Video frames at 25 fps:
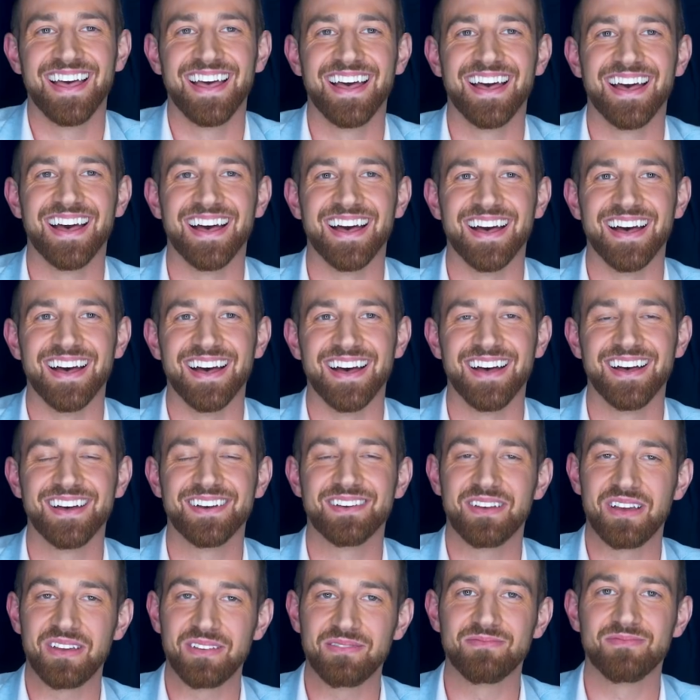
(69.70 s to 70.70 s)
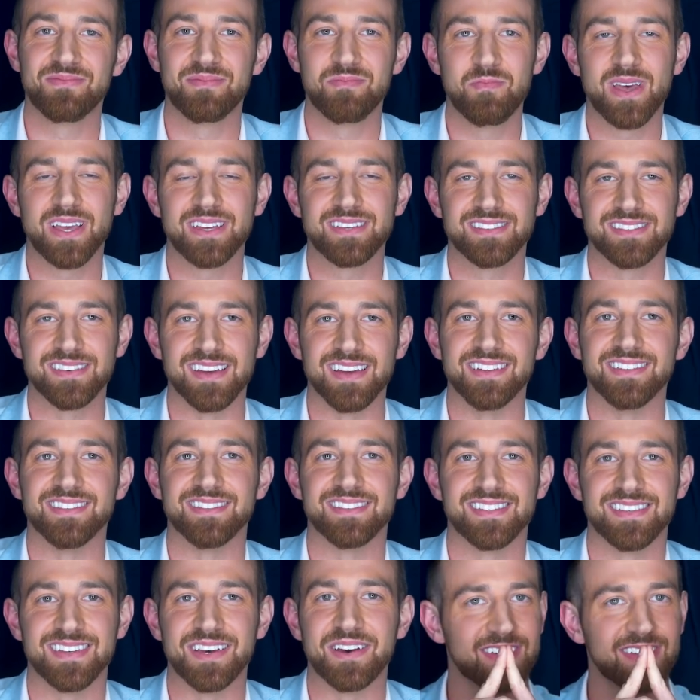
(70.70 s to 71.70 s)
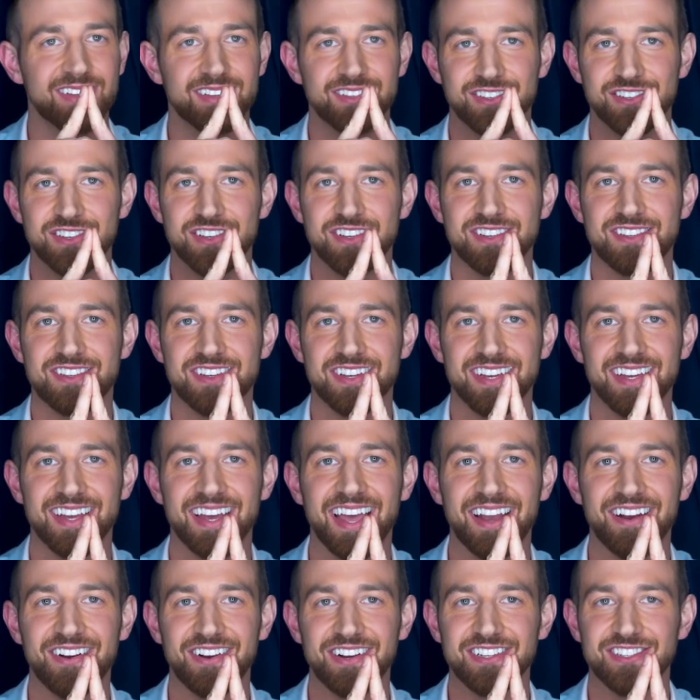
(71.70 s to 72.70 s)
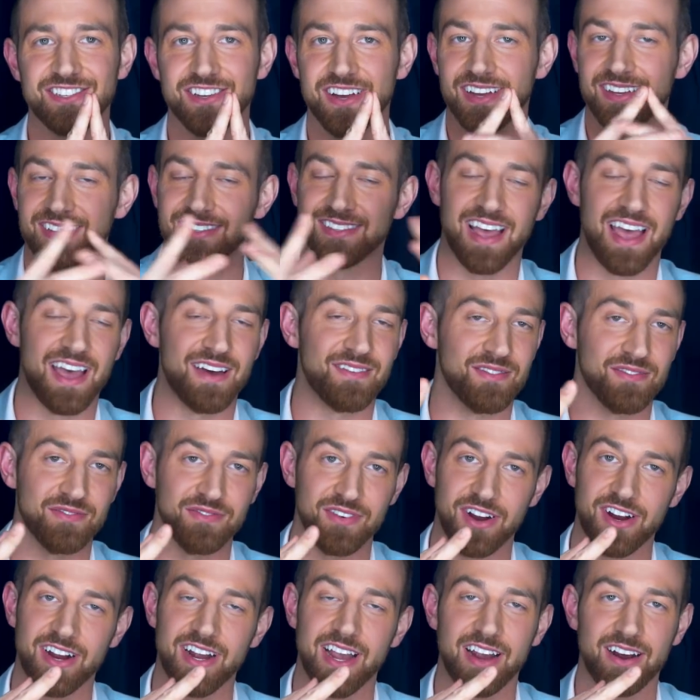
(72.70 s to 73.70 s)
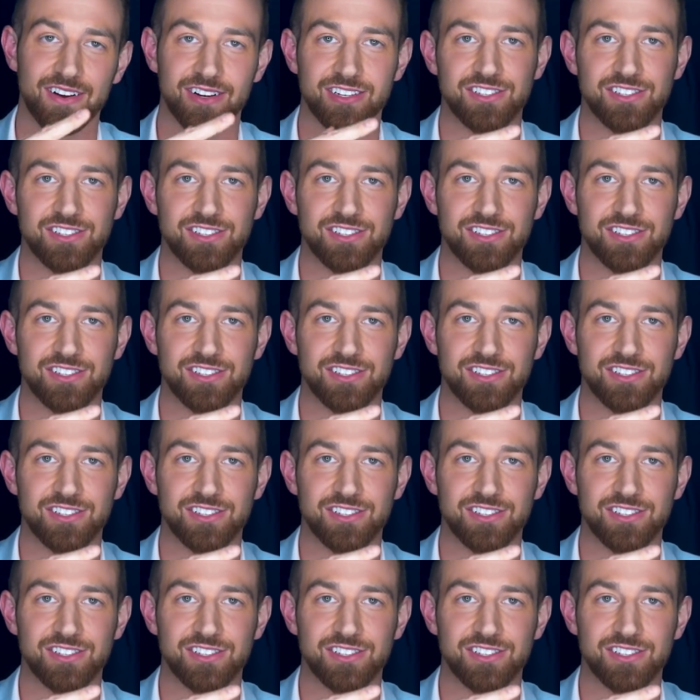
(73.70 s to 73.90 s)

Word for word: Uh -huh, that makes sense, yep. Gigi, hairy chest. I have a very hairy